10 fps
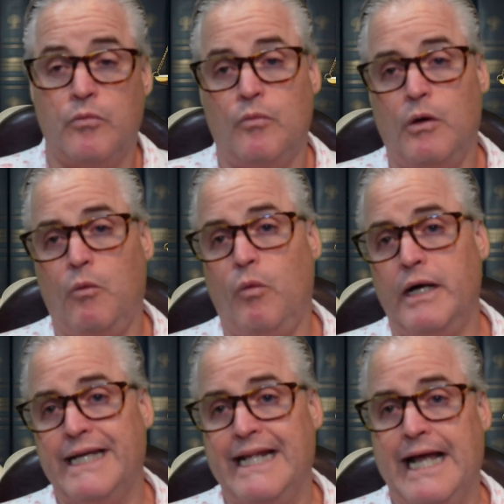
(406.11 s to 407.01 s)

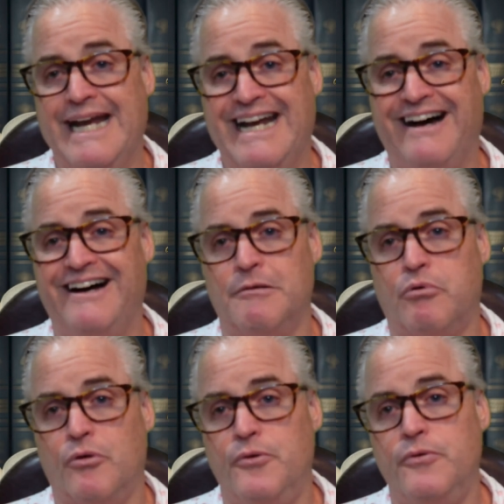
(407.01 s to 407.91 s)
what can I not
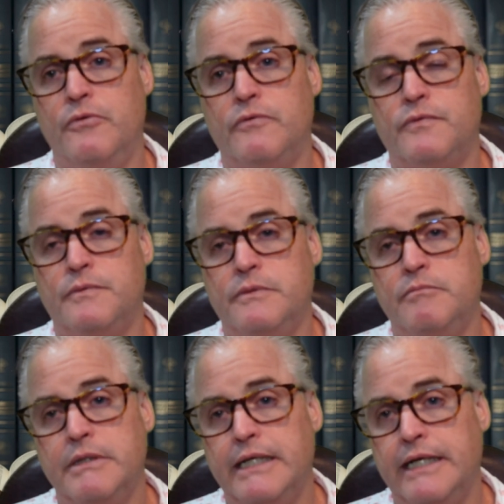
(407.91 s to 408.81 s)
prove?
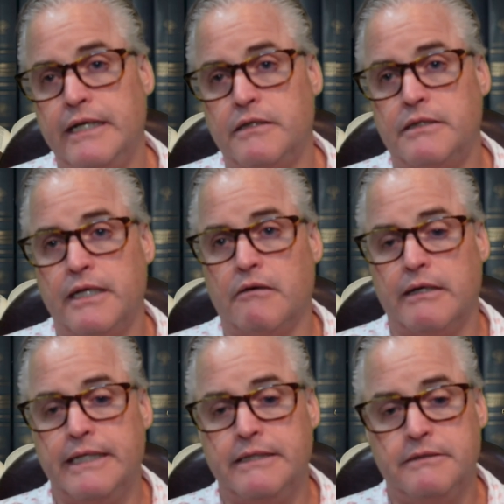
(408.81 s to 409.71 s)
And in
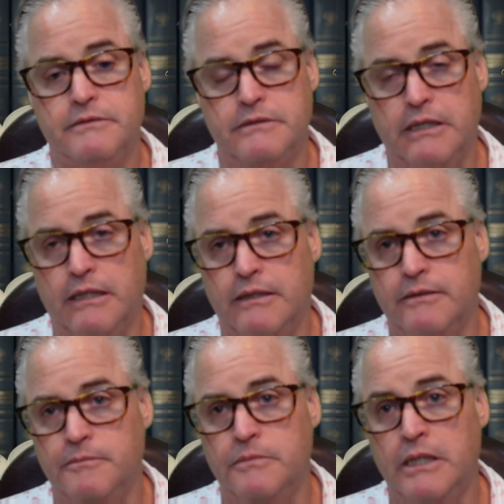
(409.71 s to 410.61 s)
theory,
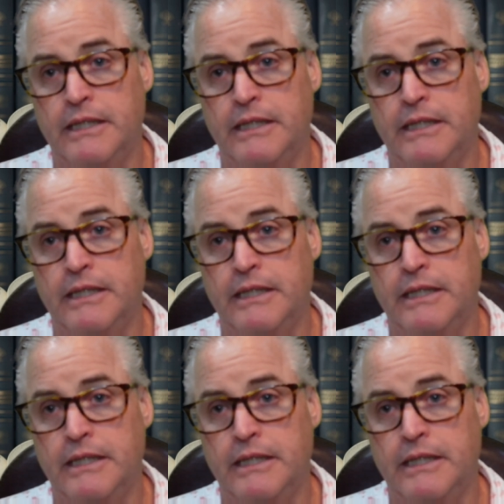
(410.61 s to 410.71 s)
if